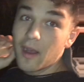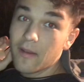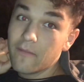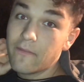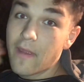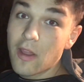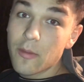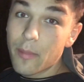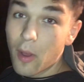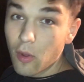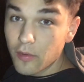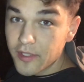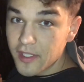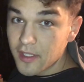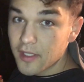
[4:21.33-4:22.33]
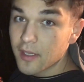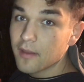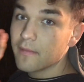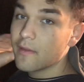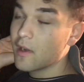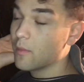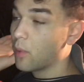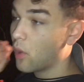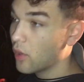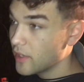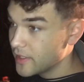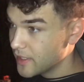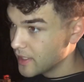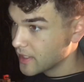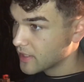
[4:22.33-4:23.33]
a very potent, very
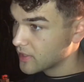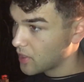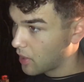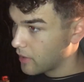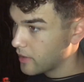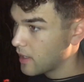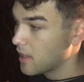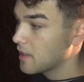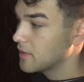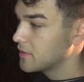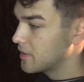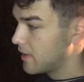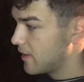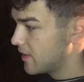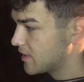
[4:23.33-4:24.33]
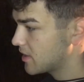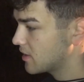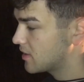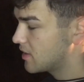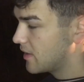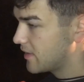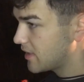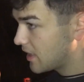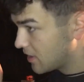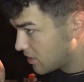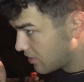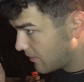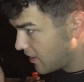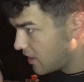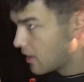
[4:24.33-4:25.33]
poisonous dart to this
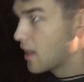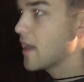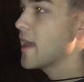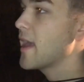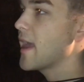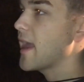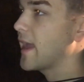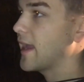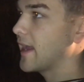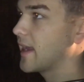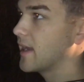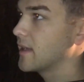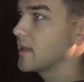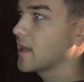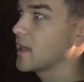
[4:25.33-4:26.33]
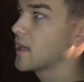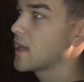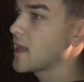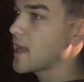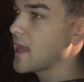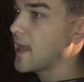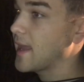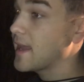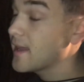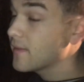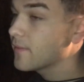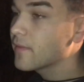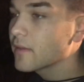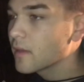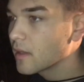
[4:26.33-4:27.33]
instrument, and
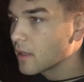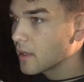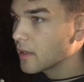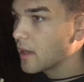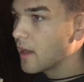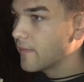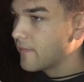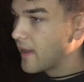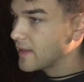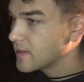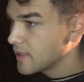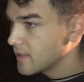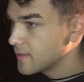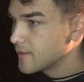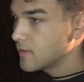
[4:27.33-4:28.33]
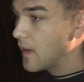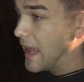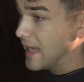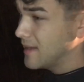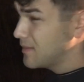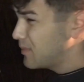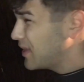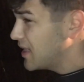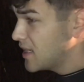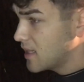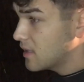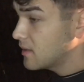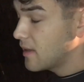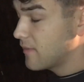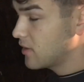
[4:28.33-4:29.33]
if affected to any
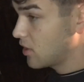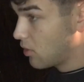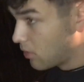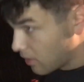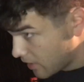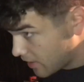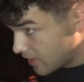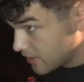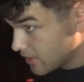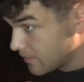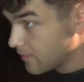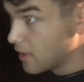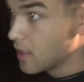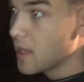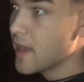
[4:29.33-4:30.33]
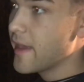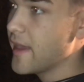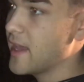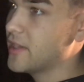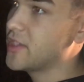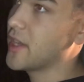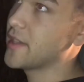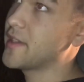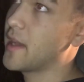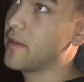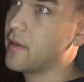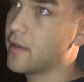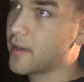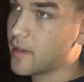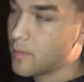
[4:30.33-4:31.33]
living organism, it shuts down
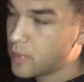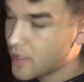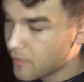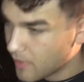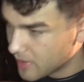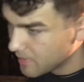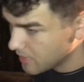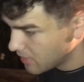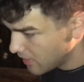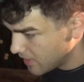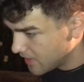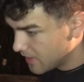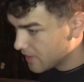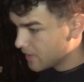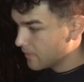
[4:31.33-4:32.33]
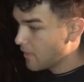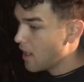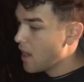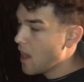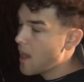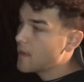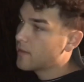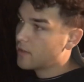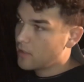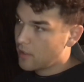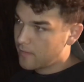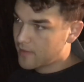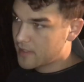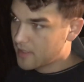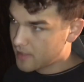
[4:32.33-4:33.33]
their complete respiratory system, their
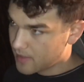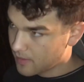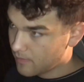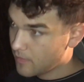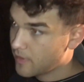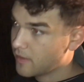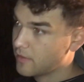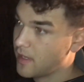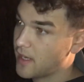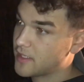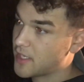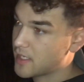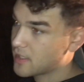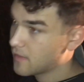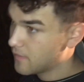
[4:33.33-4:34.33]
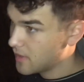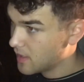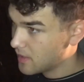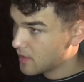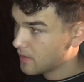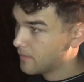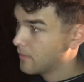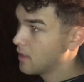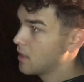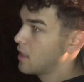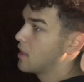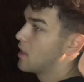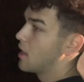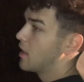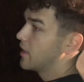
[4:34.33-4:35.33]
nervous system, their digestive system.
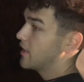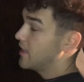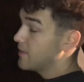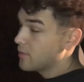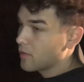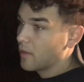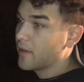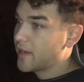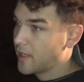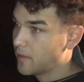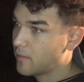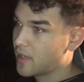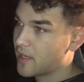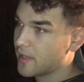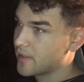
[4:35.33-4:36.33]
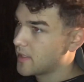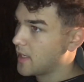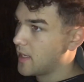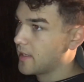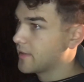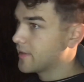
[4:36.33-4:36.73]
Keeps working because